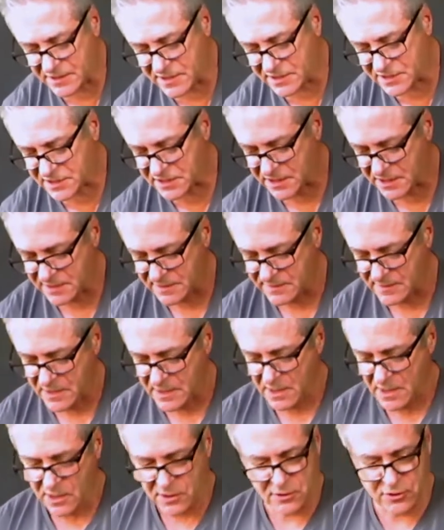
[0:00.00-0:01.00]
this
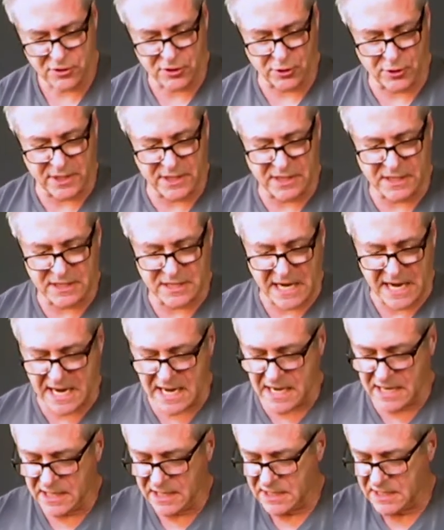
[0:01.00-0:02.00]
during the
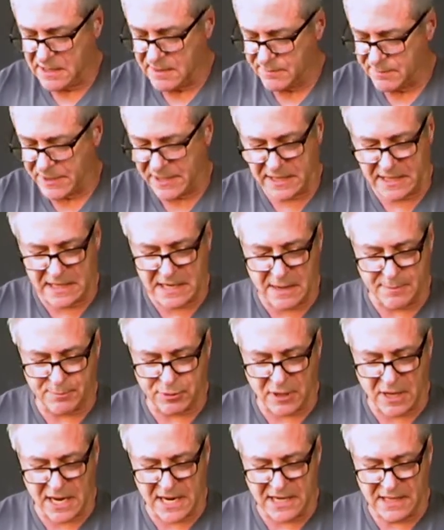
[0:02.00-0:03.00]
day, picking up
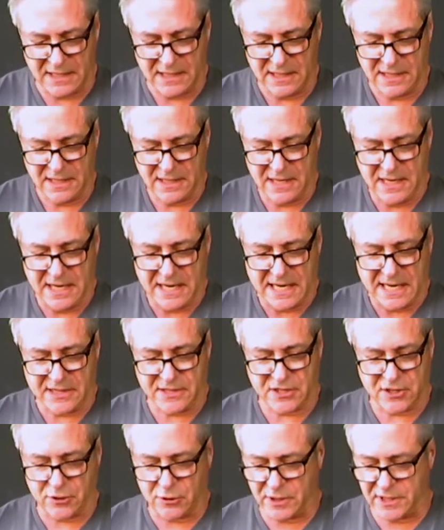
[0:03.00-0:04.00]
light,
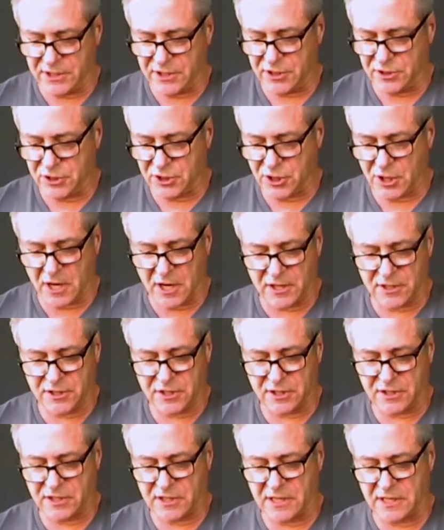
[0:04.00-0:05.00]
it's going to charge
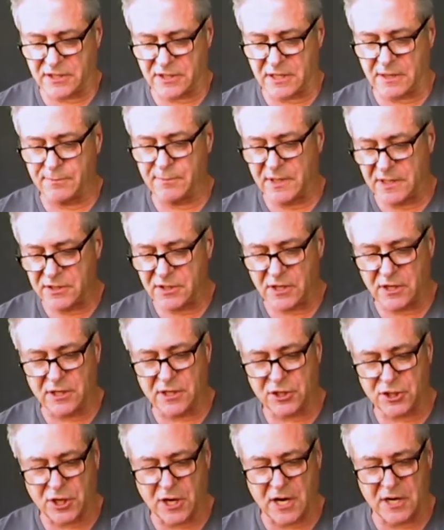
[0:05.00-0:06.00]
the system. It's going
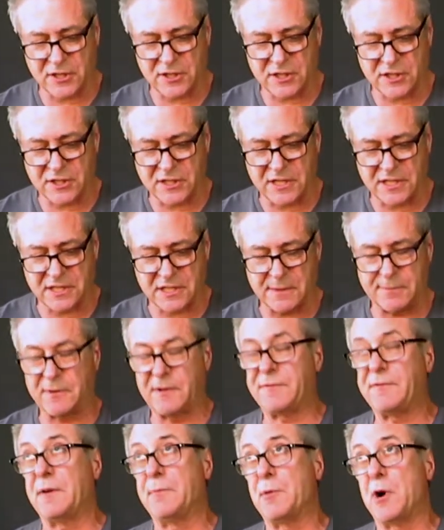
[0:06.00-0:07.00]
to charge the system
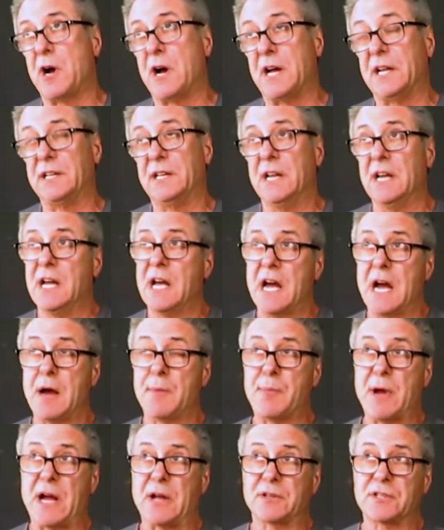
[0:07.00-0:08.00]
if I'm on
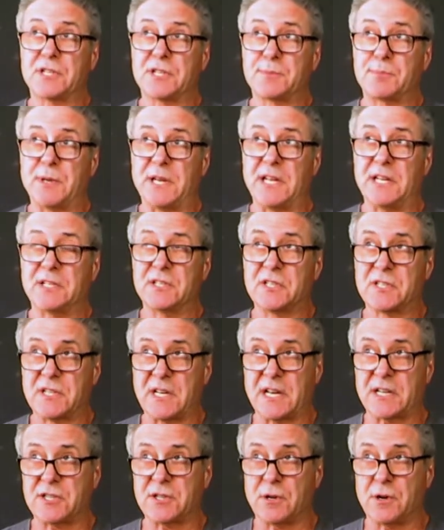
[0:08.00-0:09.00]
about speed
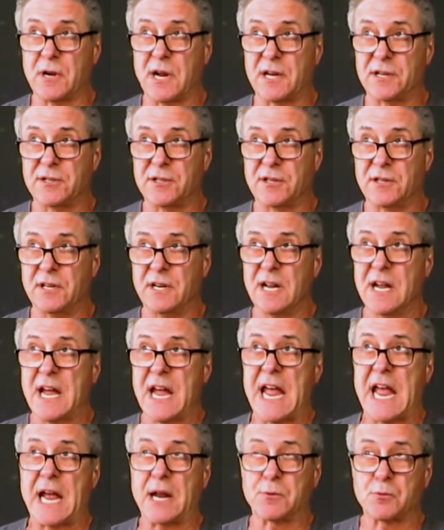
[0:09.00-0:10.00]
6 or under
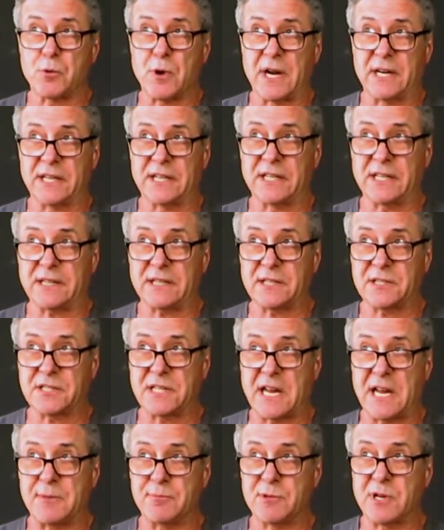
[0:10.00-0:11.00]
and run it at the
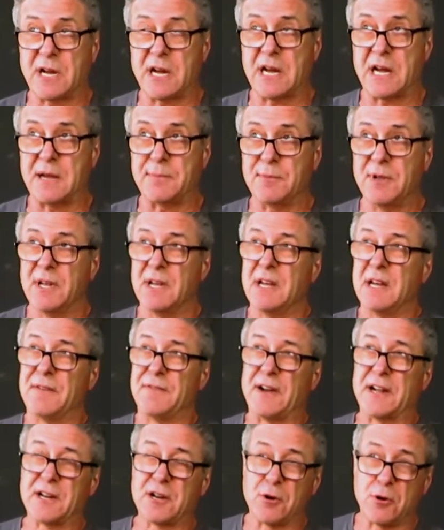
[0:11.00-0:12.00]
same time. If
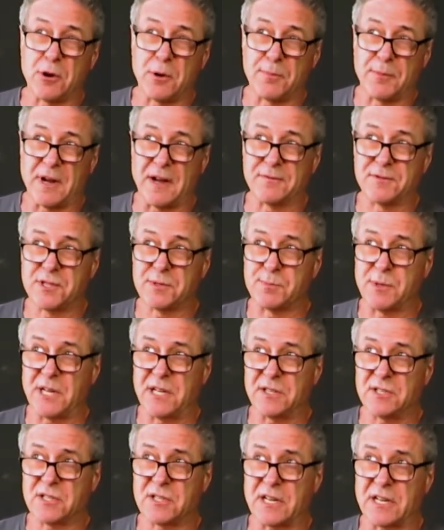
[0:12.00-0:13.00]
I go above
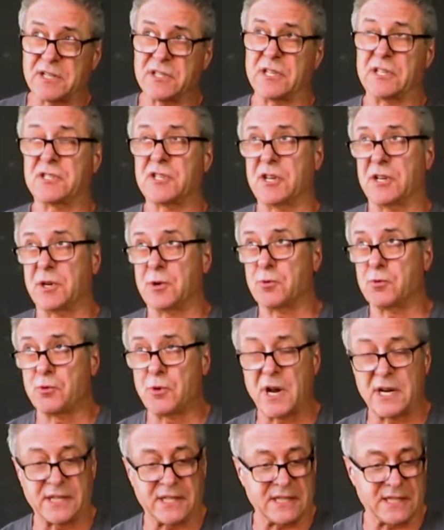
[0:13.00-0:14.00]
speed 6, it's going to
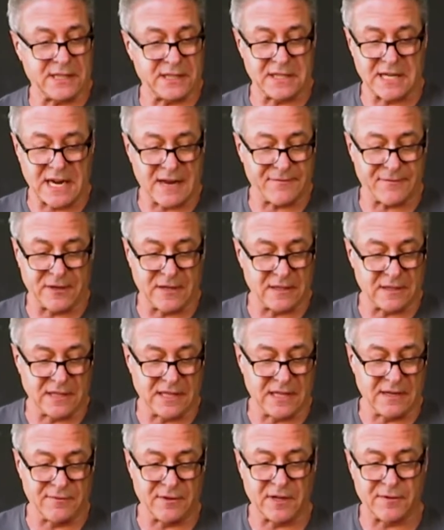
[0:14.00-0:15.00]
run it
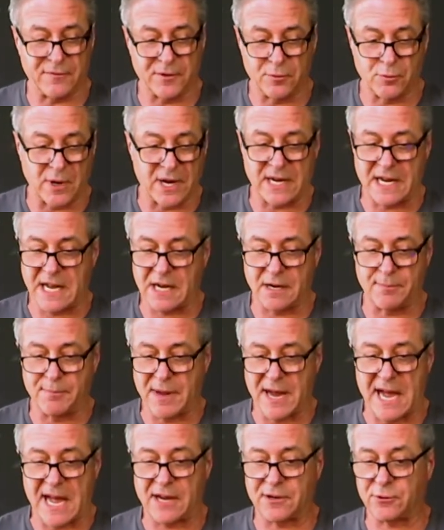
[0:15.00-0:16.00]
indefinitely. Even if you run out of
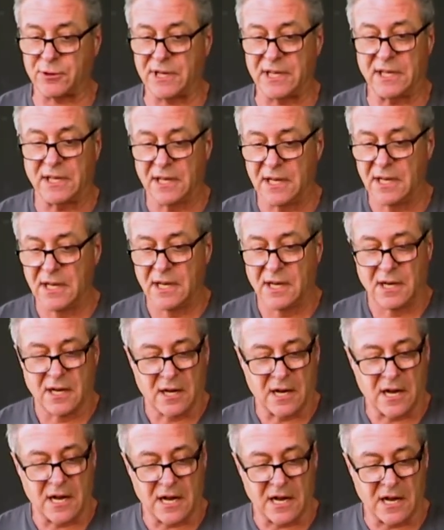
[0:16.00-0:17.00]
battery
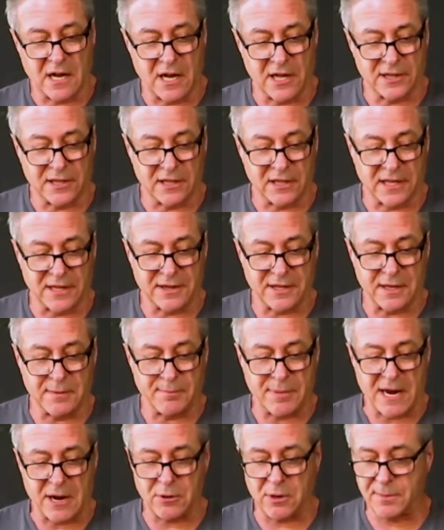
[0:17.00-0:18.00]
on the lithium
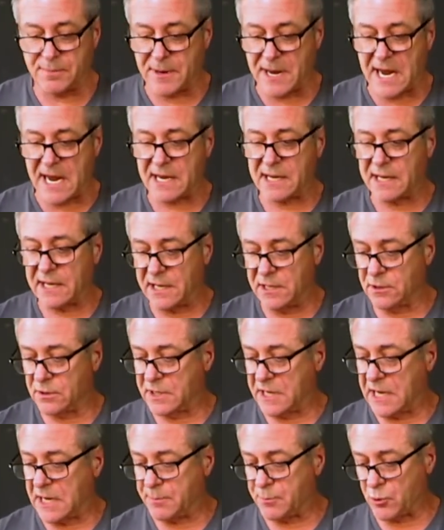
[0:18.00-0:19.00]
power pack, it'll
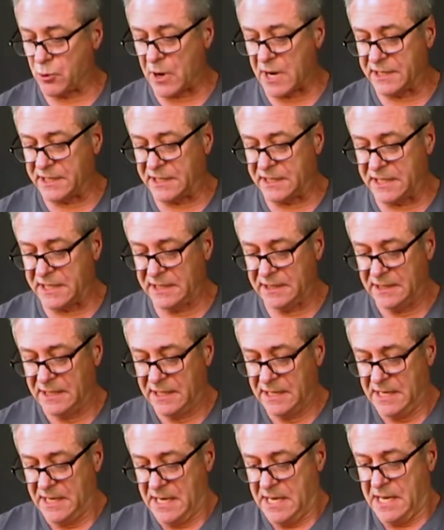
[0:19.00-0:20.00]
keep running it.
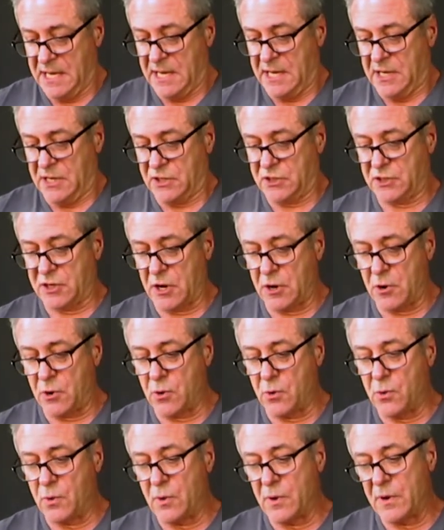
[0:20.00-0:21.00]

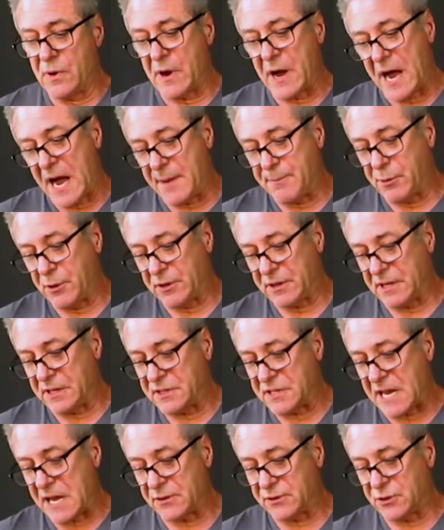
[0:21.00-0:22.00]
So I put
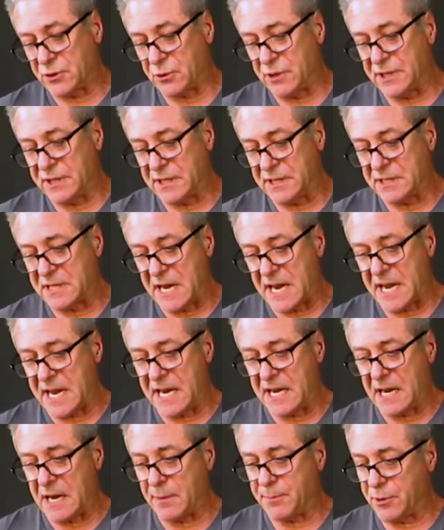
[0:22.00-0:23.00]
this out during the
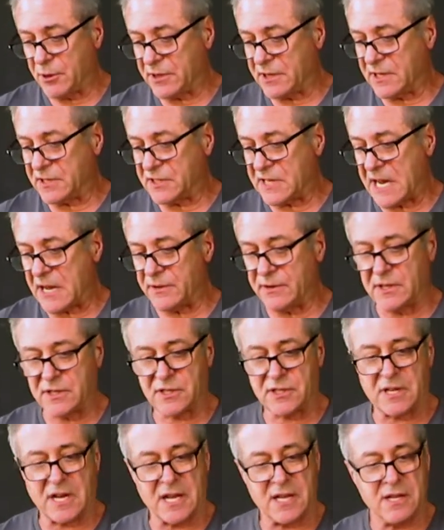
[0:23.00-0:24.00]
day. I'll put this out in the
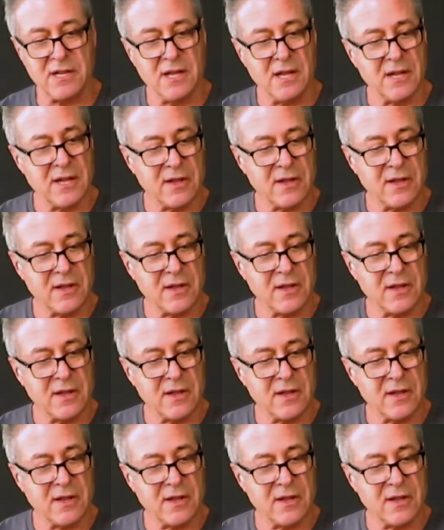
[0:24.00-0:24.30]
sun,